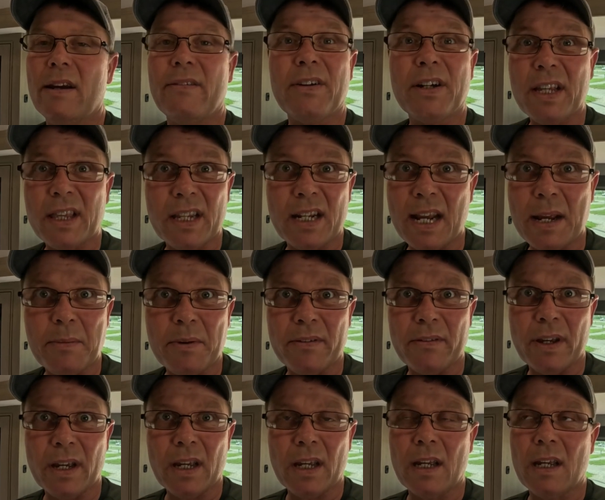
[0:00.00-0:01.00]
forget the name of
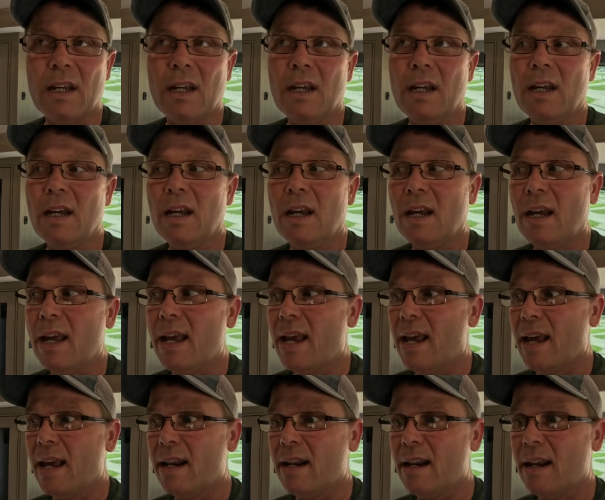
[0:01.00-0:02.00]
it.
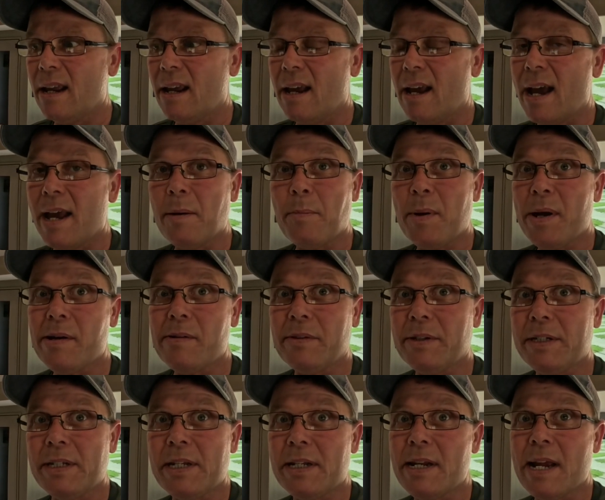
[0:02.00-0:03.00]
And I
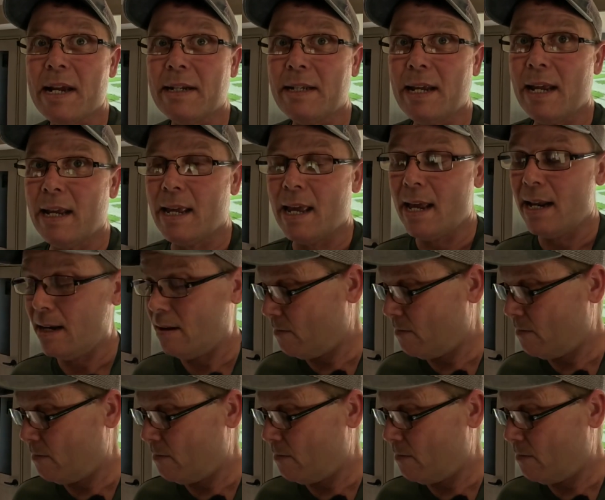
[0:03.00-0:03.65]
apparently did not take any